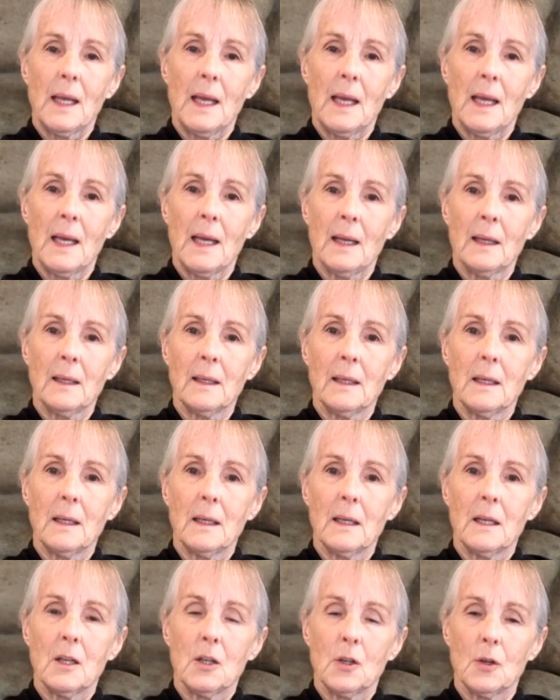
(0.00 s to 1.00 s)
and
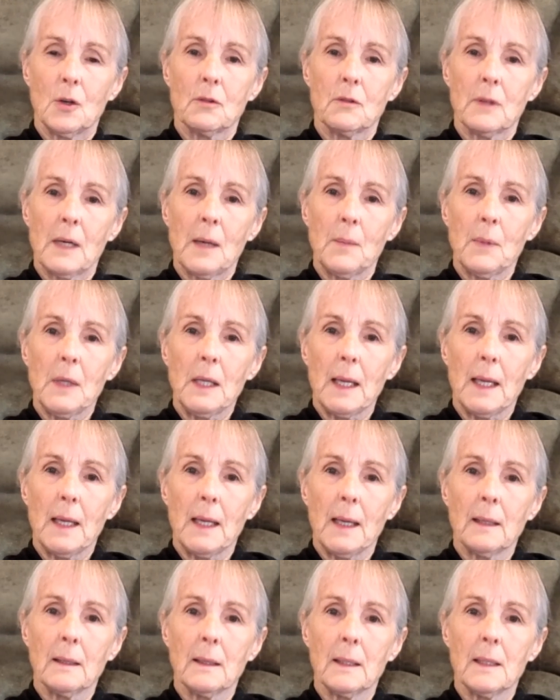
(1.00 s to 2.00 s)
your grabbing
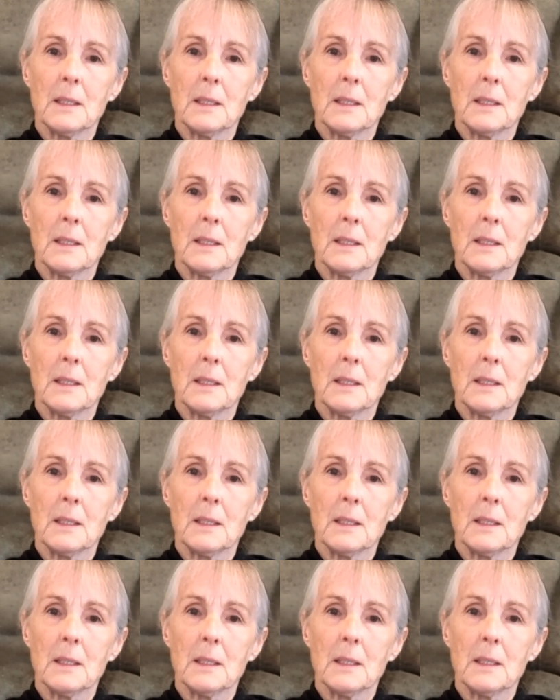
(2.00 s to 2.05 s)
hand